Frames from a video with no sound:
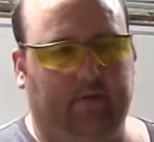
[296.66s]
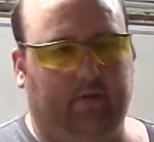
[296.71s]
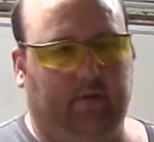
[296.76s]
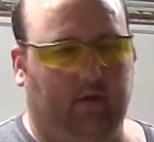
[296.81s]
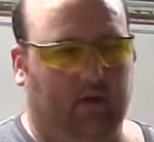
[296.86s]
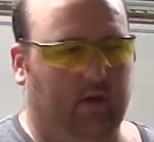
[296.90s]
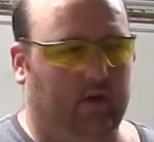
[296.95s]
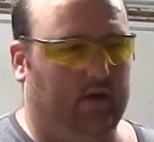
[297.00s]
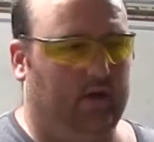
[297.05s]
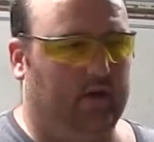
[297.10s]
to do
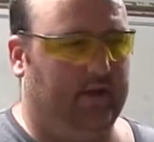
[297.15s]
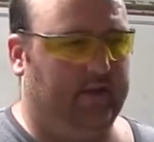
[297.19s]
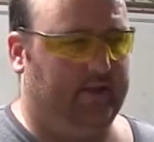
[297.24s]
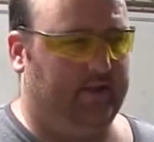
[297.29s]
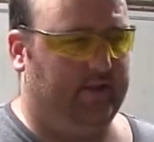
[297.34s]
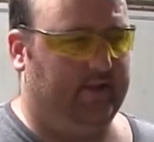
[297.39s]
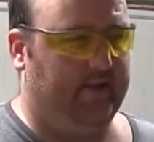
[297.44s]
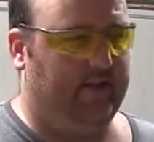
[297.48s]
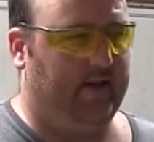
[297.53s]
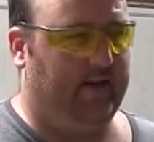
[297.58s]
the long cuts
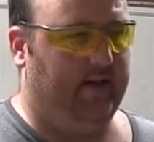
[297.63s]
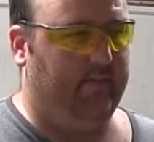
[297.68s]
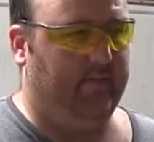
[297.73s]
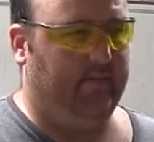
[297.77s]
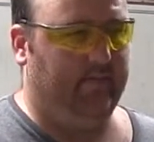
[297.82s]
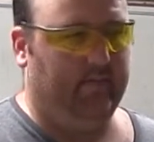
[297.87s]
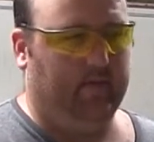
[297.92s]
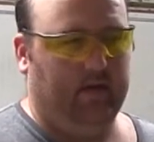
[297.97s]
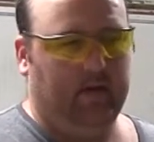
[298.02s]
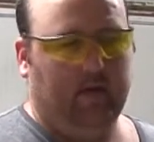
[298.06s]
the
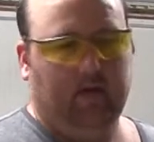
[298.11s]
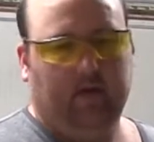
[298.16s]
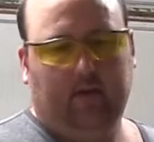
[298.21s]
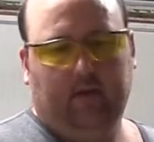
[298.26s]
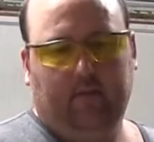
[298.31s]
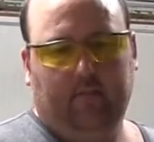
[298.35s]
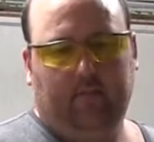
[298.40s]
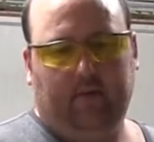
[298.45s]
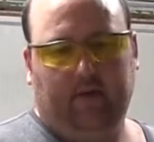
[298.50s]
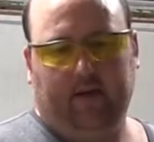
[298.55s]
same.
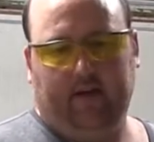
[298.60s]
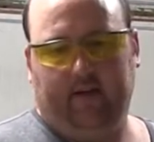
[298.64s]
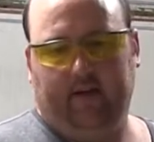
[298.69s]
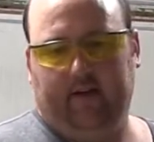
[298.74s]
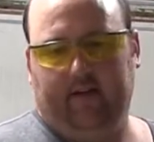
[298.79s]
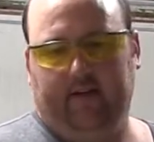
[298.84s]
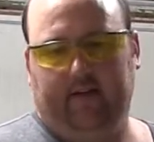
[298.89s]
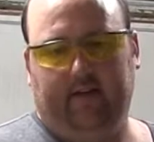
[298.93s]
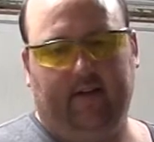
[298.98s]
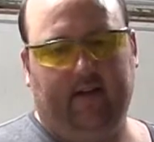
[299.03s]

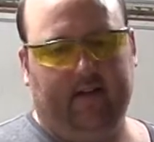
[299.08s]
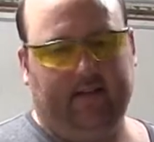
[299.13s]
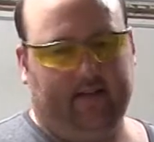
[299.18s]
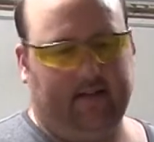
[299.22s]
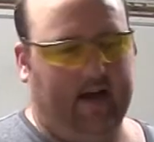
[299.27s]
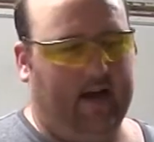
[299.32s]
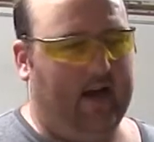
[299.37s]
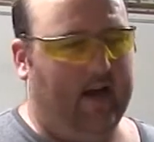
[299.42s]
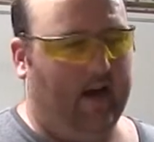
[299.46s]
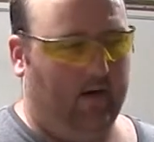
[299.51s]
But in the
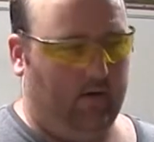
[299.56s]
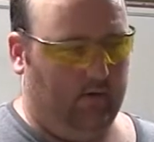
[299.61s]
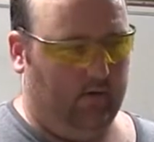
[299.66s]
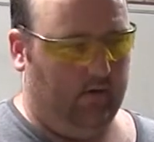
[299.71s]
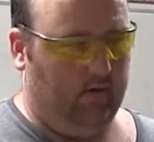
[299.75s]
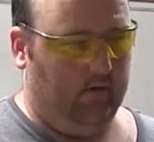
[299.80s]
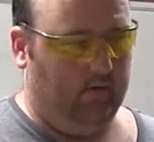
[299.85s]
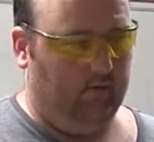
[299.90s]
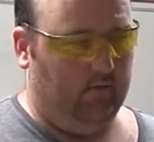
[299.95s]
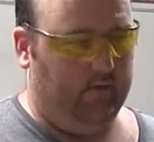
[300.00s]
last
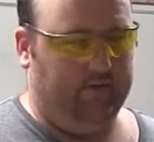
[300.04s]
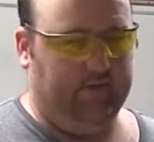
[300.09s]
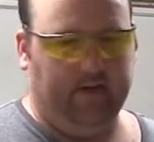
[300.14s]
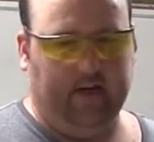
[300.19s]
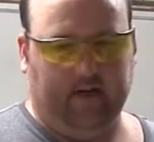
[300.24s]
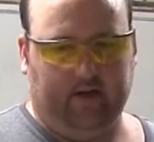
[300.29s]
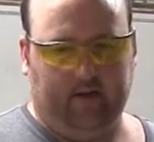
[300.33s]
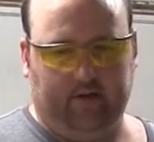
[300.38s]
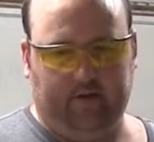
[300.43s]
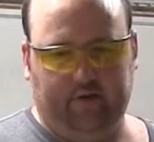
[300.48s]
hour, we've
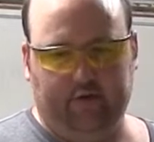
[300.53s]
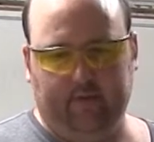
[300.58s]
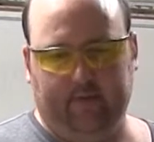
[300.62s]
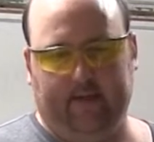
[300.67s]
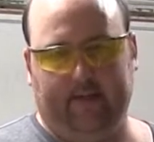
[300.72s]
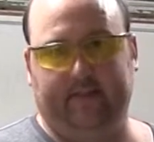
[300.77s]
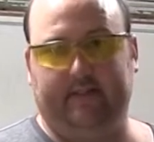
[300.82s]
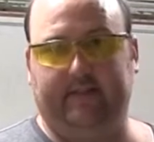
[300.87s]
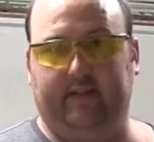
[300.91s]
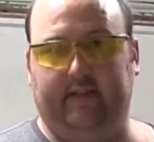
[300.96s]
taken a
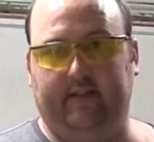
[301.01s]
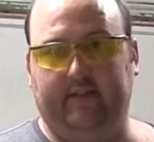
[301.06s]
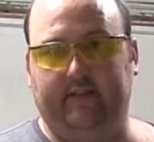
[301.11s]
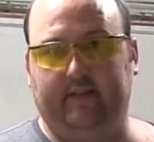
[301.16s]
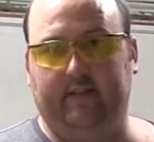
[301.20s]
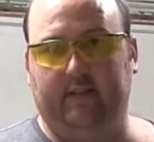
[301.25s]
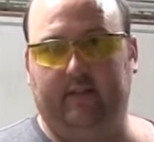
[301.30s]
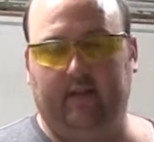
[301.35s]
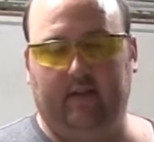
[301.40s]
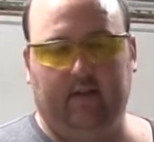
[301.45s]

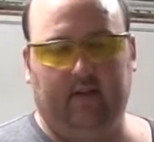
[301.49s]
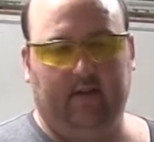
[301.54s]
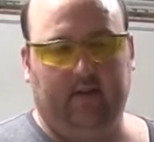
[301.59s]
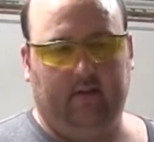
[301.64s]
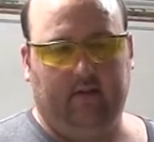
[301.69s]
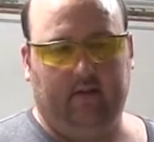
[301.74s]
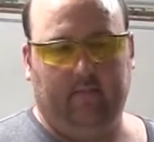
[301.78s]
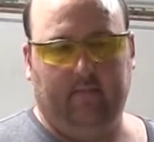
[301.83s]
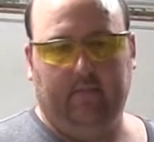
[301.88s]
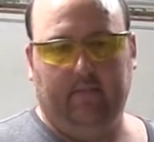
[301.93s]
2x6,
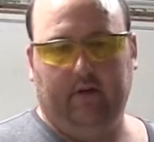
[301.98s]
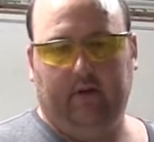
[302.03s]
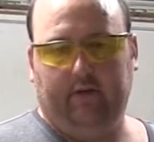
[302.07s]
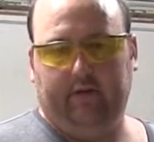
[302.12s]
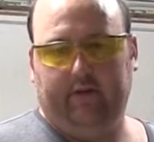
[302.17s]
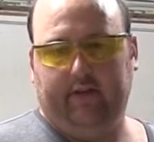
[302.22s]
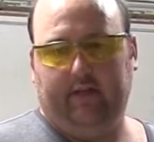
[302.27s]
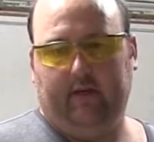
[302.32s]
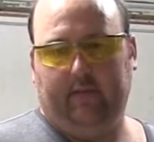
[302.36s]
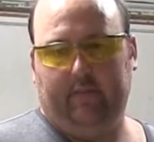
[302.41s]

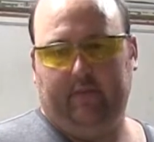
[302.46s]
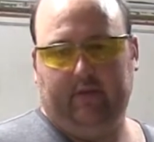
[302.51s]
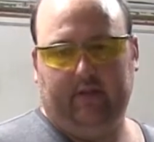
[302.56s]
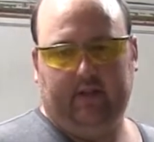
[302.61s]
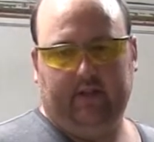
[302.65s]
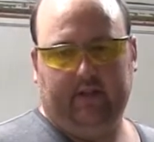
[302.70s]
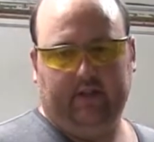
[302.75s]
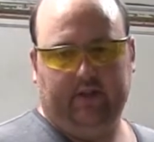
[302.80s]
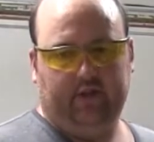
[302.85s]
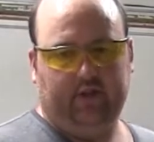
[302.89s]
milled it up
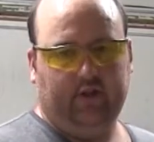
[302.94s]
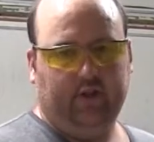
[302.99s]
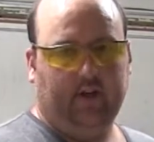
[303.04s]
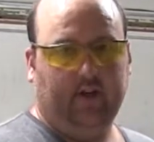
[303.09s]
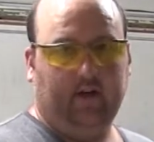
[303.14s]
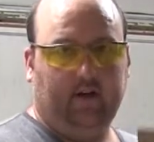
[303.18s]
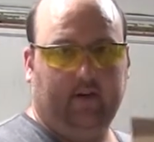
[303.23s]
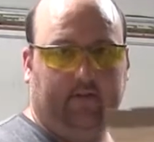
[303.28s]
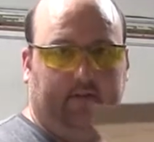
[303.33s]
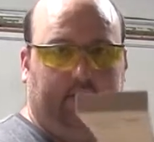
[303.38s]
into these
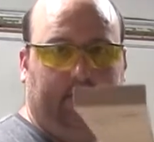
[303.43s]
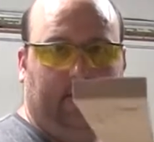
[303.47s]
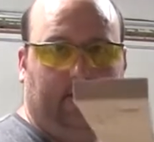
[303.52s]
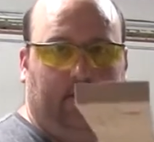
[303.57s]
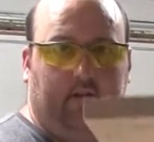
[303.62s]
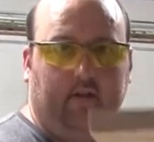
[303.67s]
shelves,